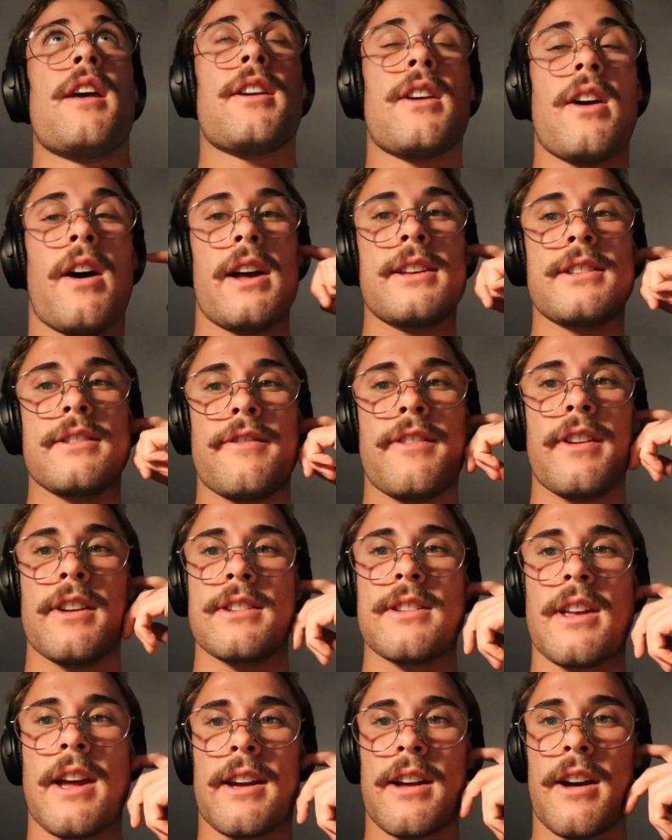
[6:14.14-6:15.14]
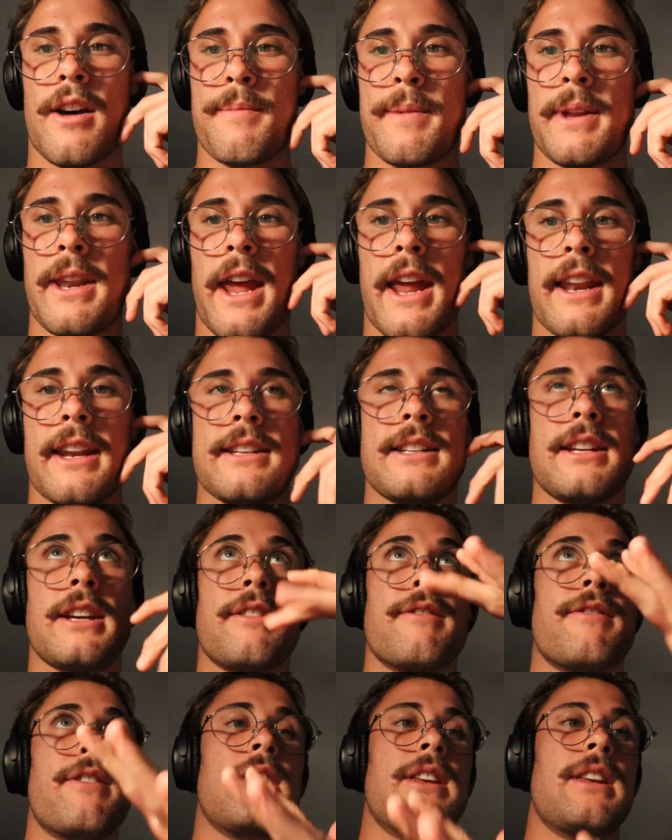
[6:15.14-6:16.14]
Guys, it feels like I've been
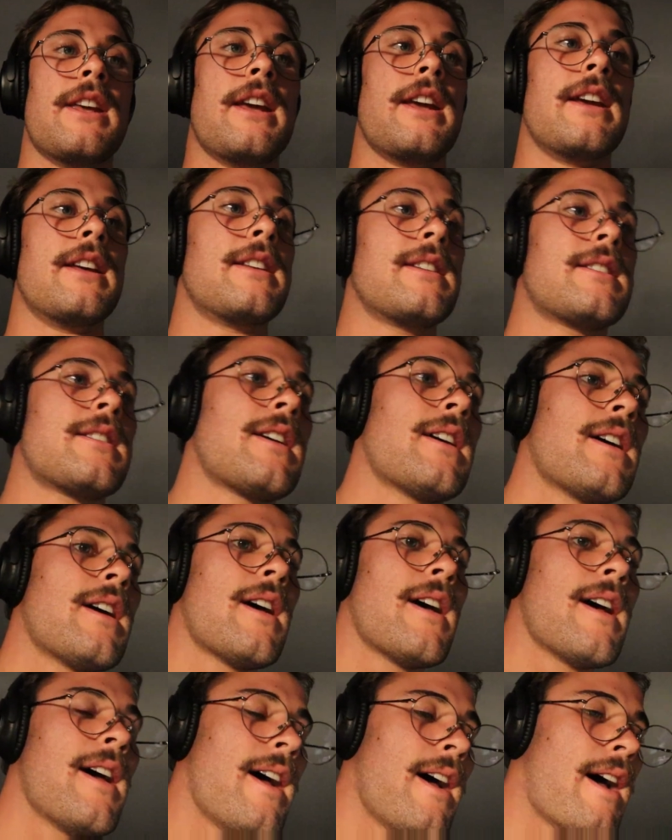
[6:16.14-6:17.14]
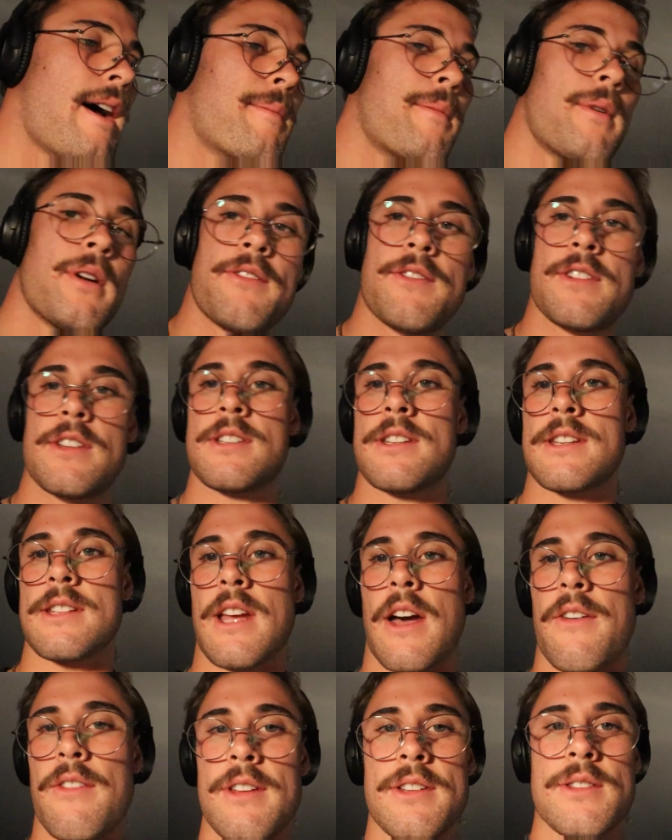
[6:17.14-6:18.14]
editing for years. What I've just
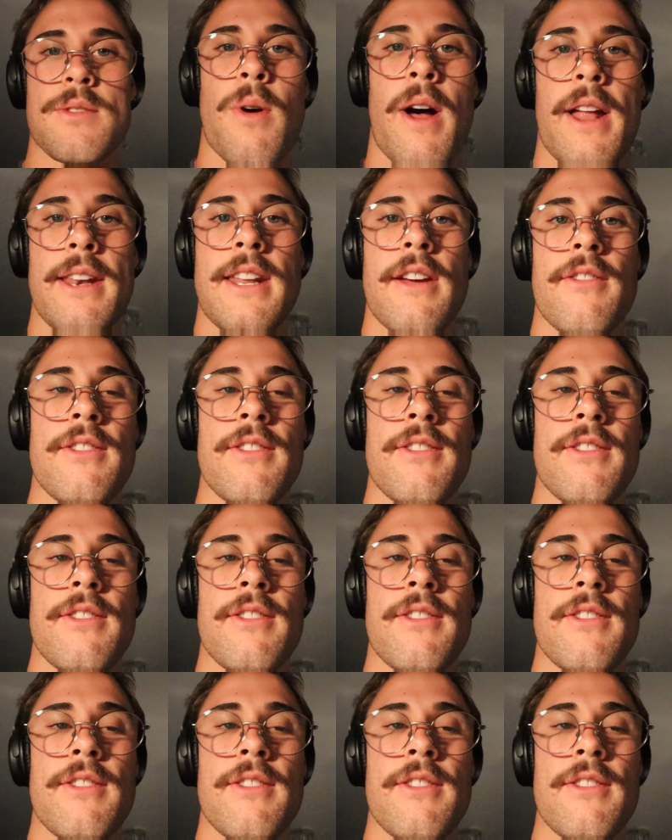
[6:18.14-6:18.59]
discovered is quite